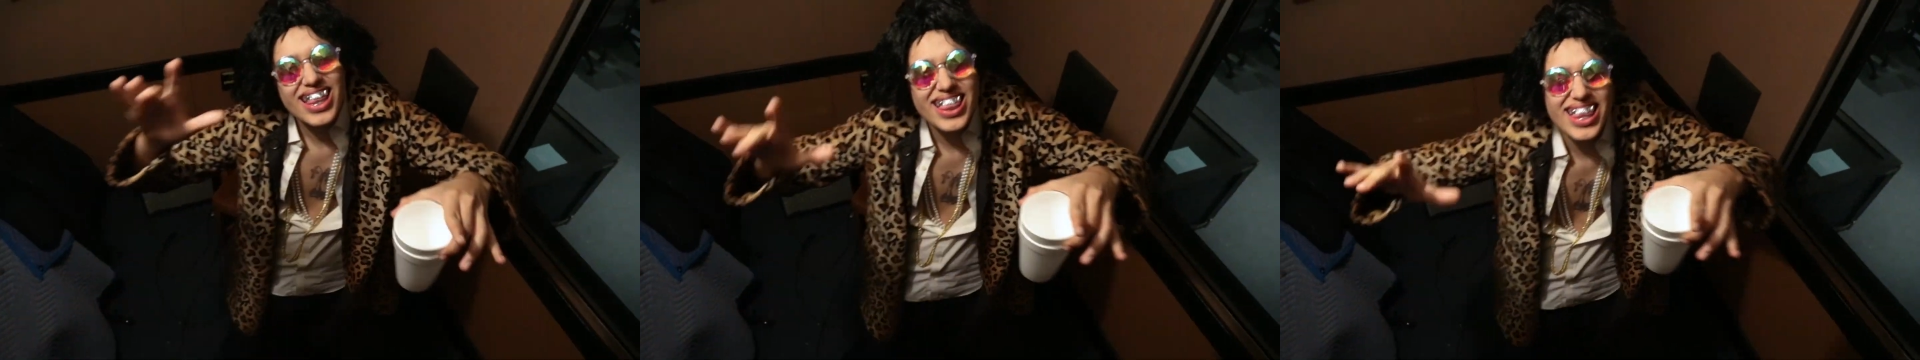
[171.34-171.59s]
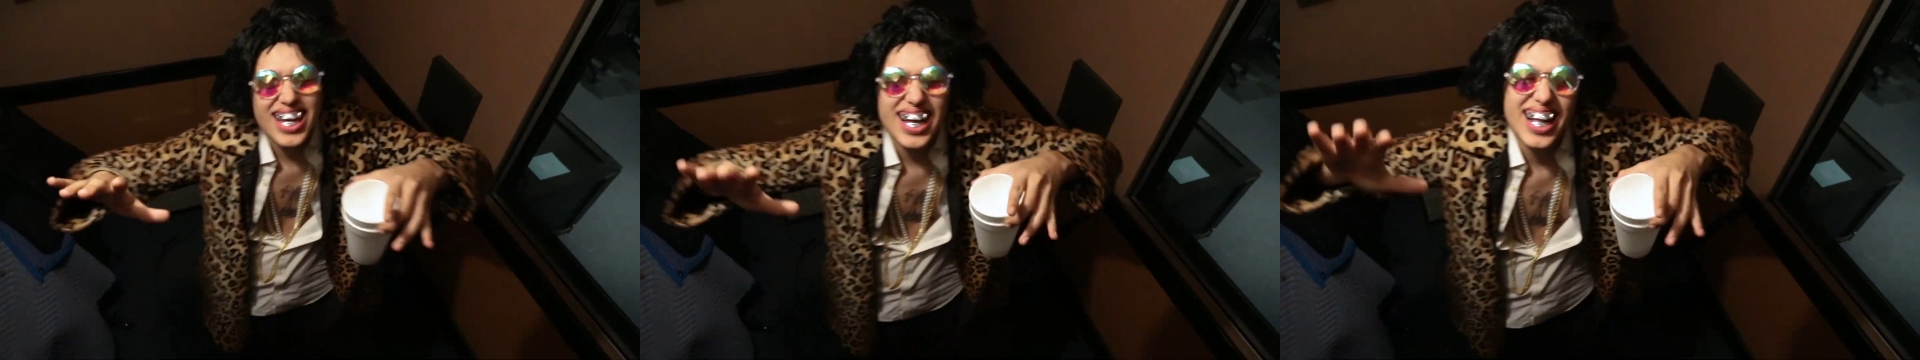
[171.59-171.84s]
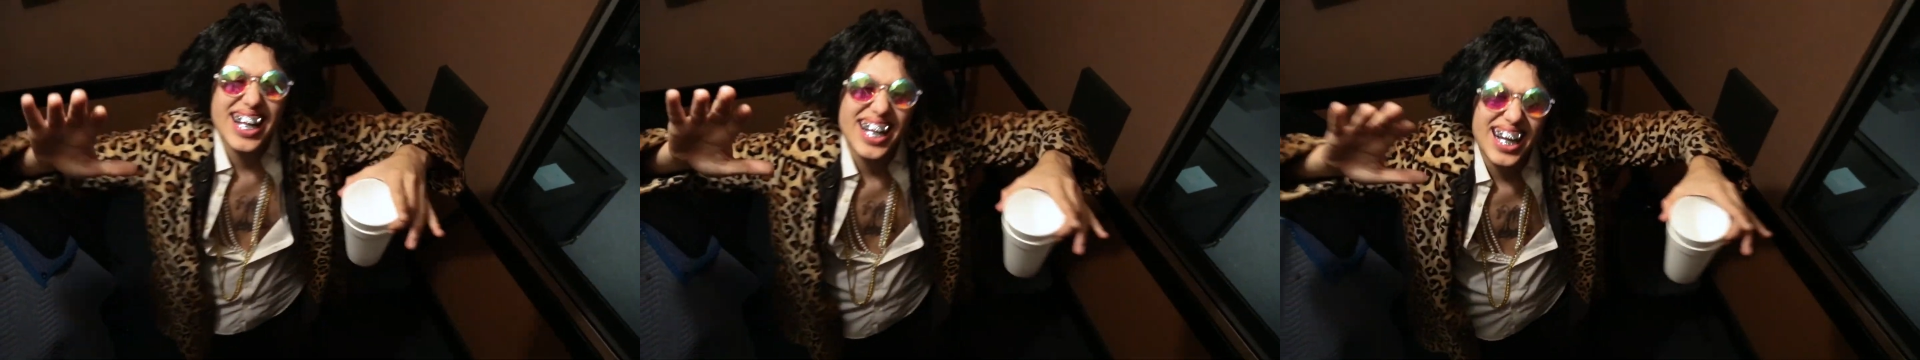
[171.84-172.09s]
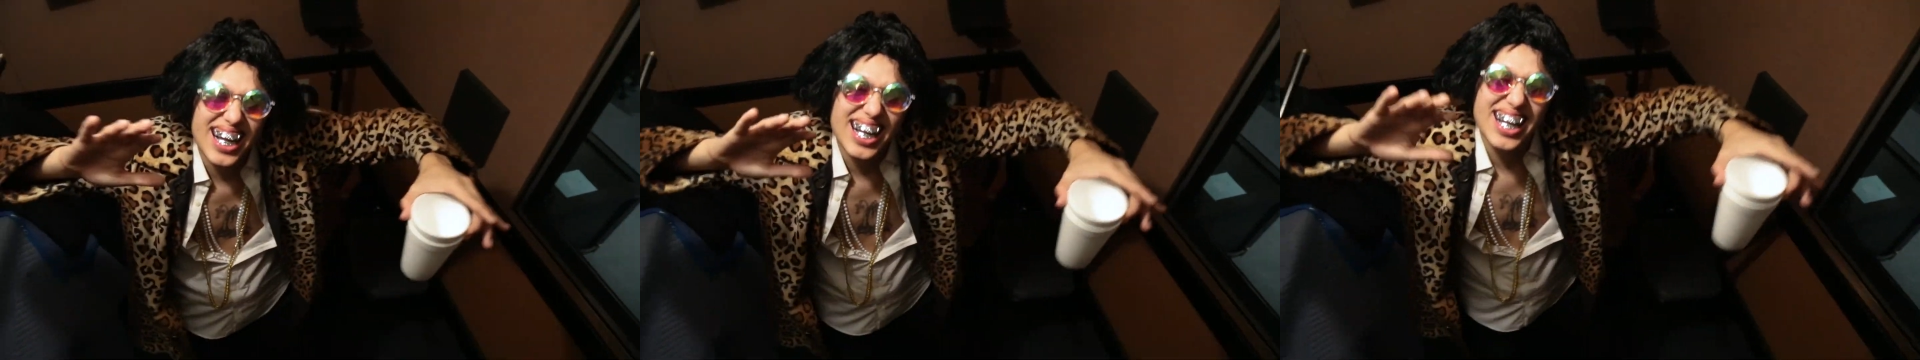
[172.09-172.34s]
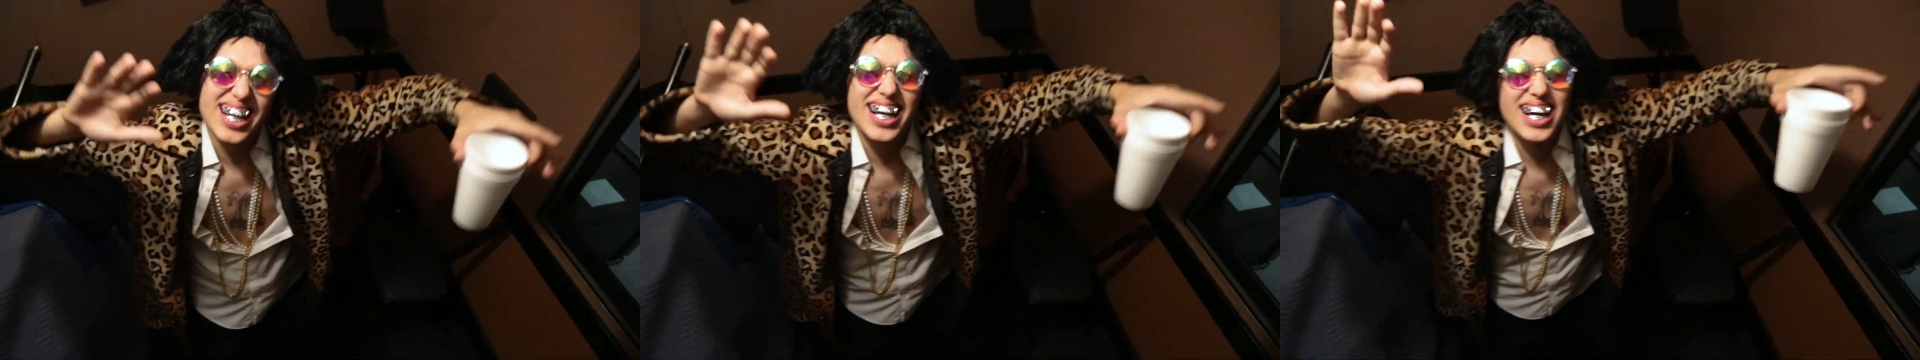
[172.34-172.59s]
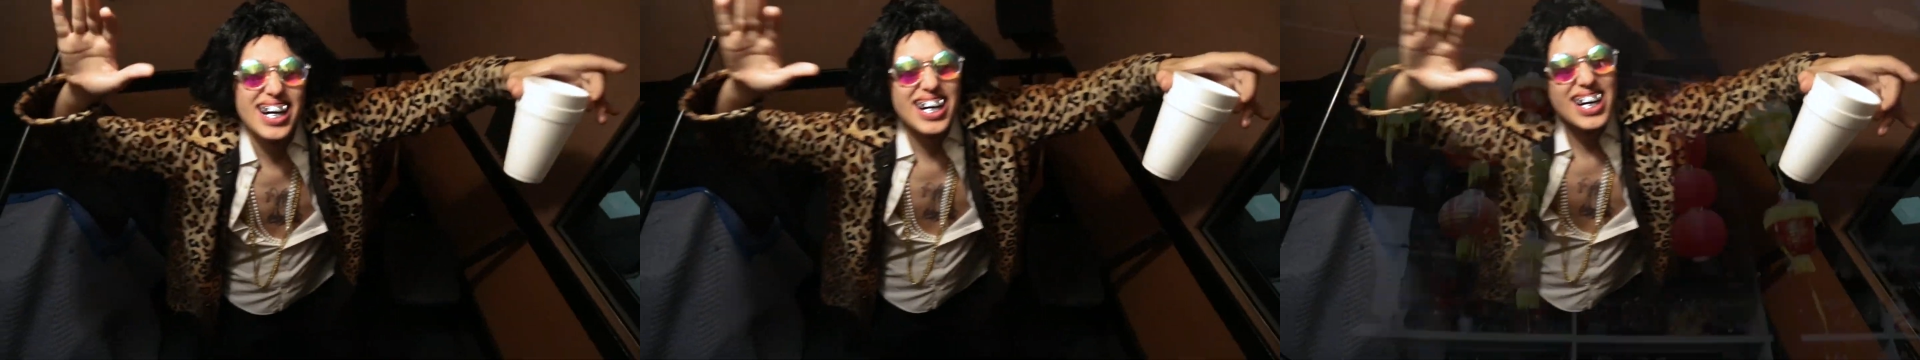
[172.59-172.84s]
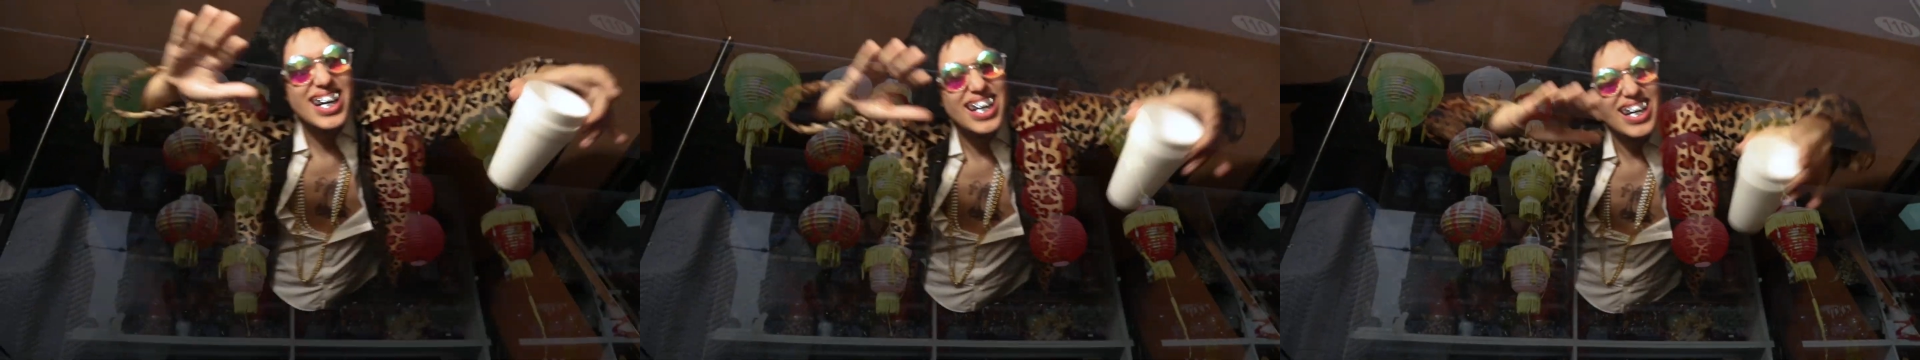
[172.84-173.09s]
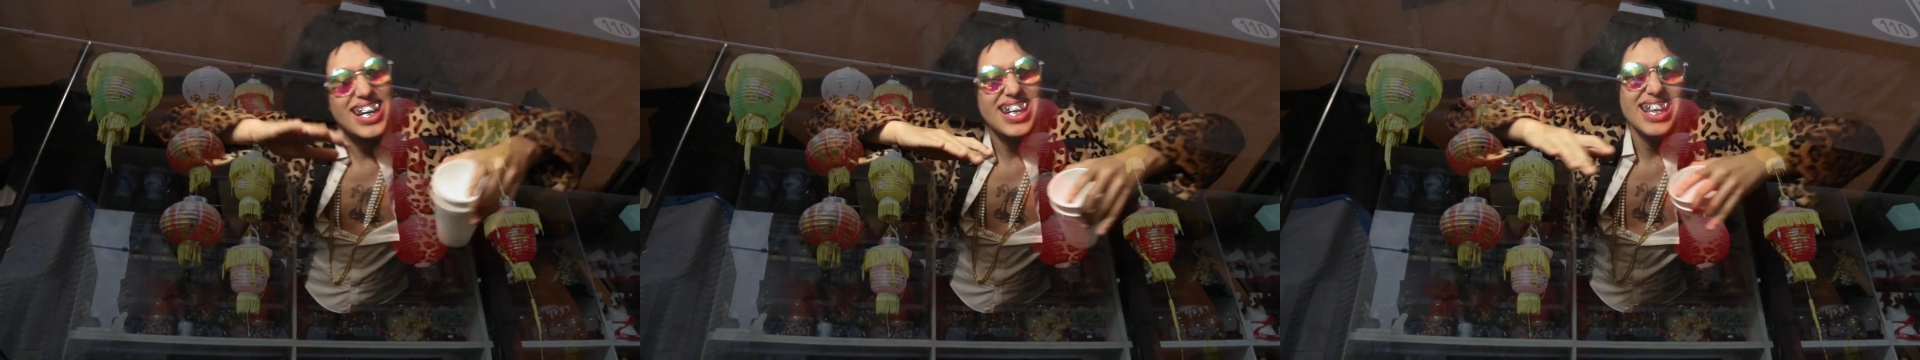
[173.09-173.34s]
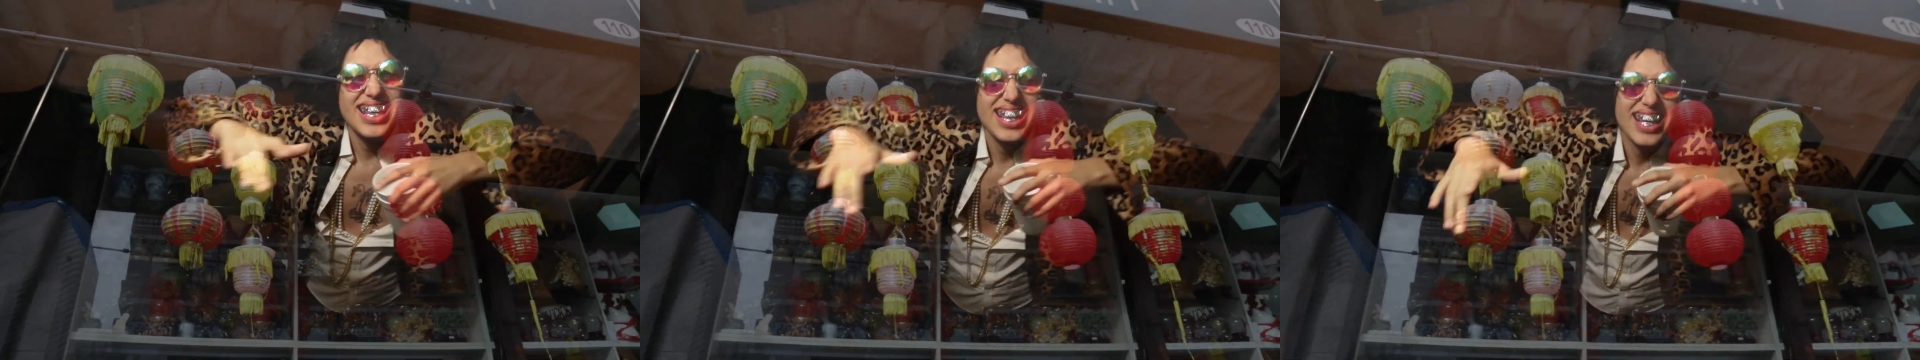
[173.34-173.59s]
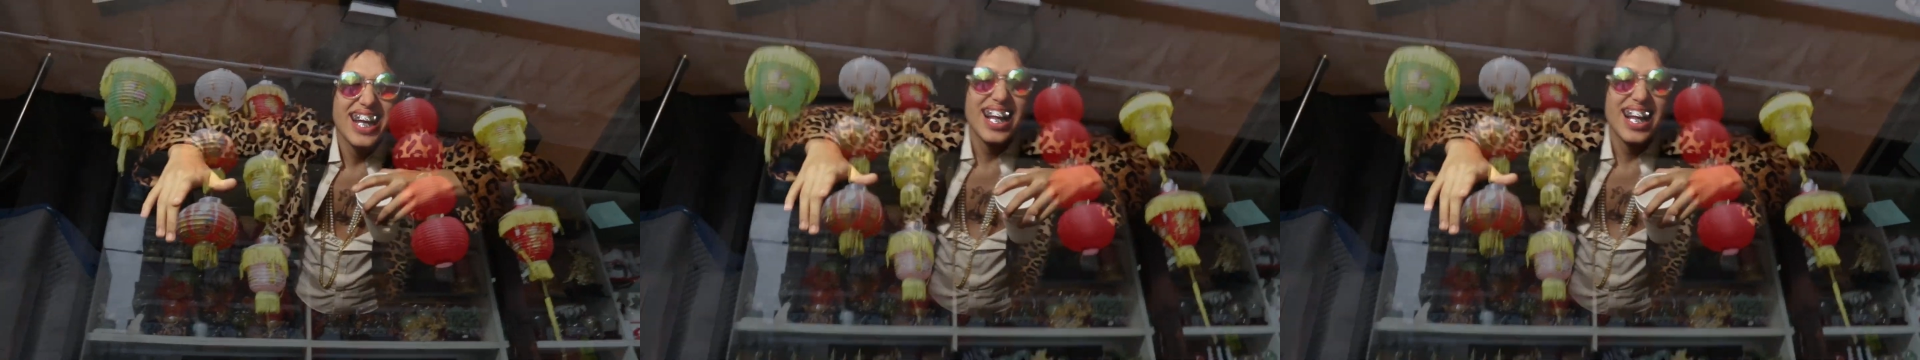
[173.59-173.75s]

Lil Skweez on the beat. Ho?